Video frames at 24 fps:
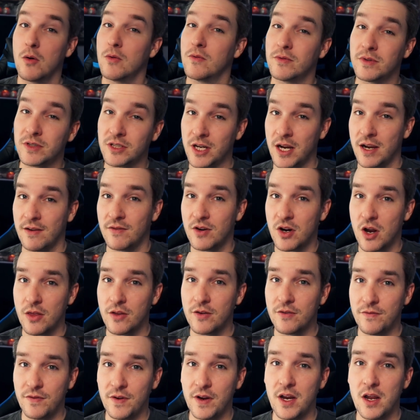which I have
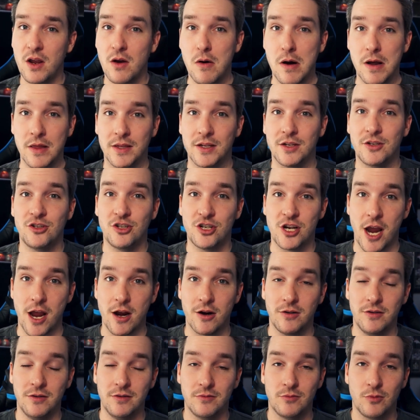another video on this
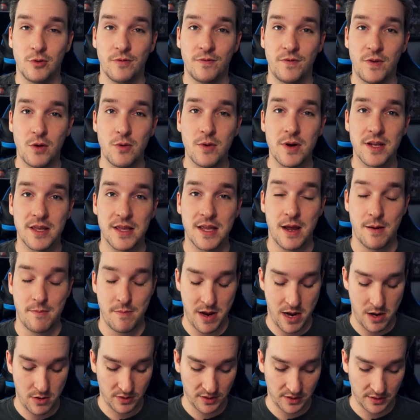channel reviewing that
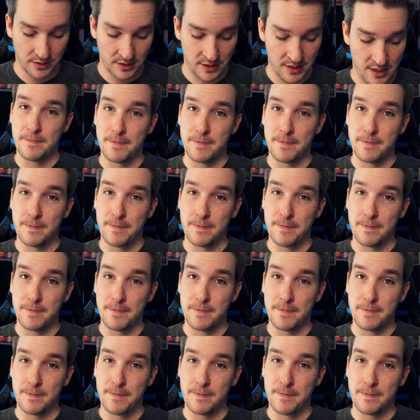mouse.